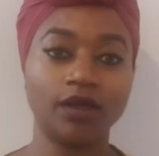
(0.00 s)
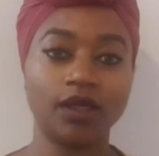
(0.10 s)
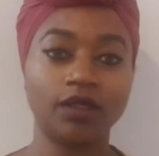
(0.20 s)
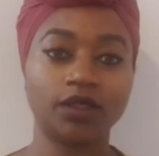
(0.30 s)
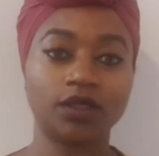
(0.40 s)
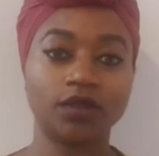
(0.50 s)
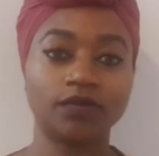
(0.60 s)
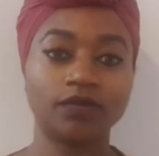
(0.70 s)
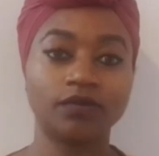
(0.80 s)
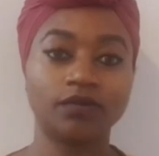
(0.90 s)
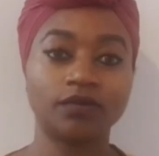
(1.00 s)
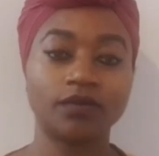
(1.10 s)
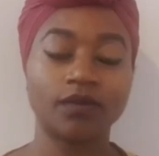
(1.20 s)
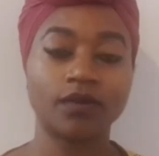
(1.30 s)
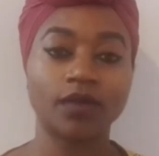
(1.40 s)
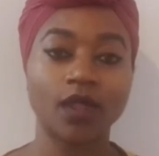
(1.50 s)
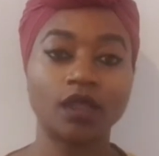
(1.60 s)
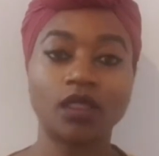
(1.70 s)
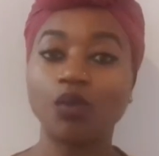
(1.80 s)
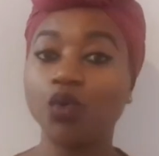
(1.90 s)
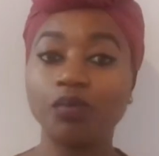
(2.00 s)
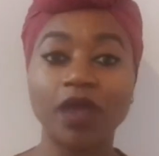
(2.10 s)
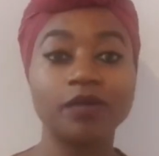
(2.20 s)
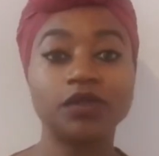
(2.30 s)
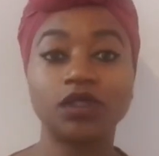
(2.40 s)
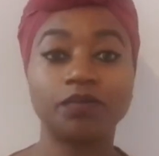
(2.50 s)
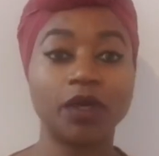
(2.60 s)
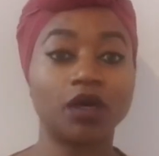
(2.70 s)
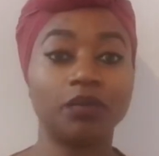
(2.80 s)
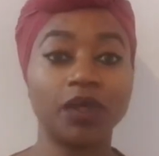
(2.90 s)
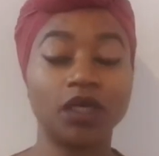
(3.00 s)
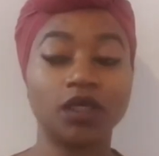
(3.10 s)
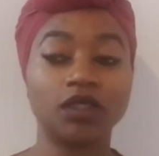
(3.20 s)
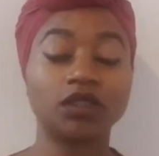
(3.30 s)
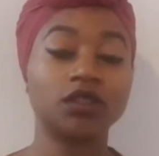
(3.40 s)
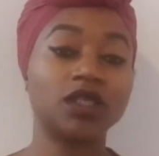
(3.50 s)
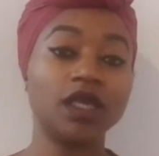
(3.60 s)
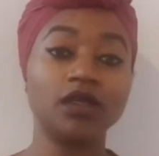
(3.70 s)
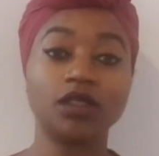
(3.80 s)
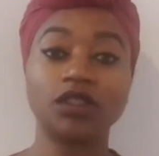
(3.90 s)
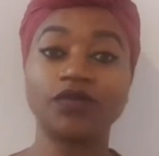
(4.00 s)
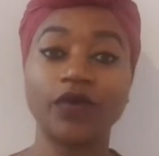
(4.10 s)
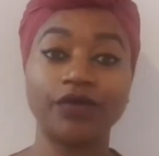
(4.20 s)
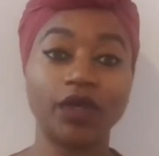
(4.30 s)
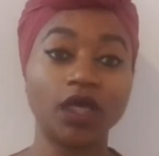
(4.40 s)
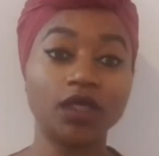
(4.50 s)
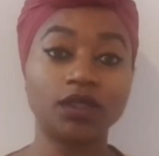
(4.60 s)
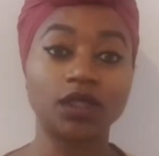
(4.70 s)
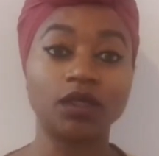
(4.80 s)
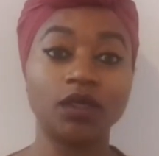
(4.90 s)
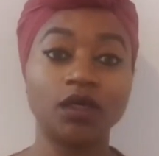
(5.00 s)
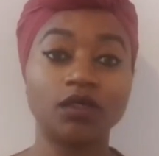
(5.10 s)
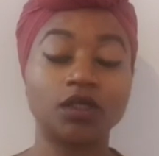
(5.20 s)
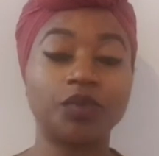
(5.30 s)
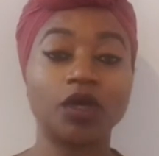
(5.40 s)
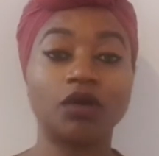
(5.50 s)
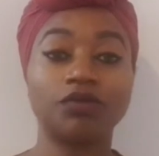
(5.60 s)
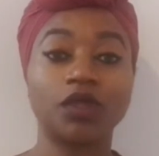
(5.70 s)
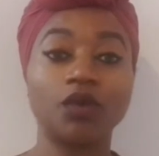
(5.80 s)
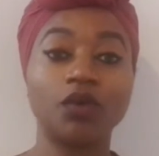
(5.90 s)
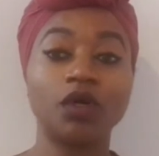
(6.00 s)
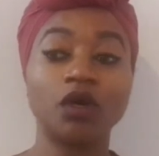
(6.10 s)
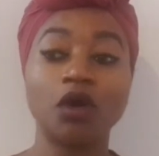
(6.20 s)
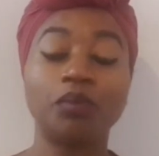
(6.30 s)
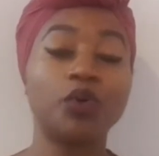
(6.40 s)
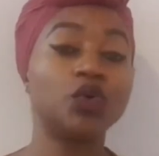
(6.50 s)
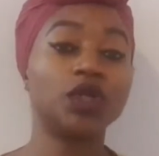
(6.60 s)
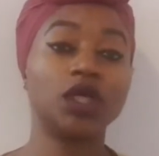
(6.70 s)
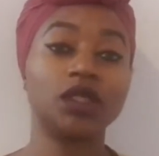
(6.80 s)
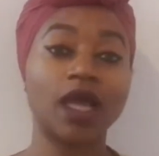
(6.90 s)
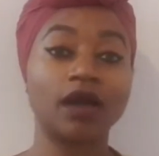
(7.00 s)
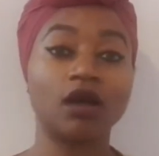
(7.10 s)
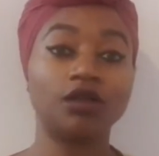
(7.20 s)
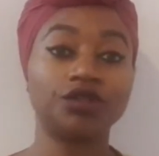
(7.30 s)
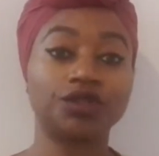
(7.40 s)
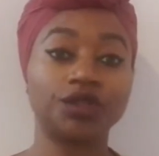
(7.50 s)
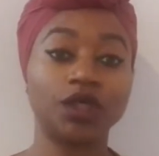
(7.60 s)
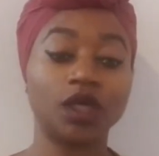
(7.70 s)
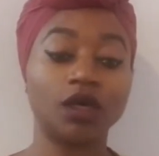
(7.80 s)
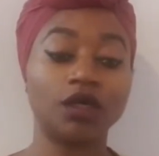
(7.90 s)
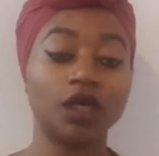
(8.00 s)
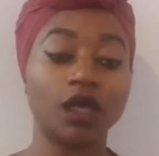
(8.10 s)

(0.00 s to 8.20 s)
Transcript: English. They will be able to pick up English because English is very easy to pick up. They were born in that country,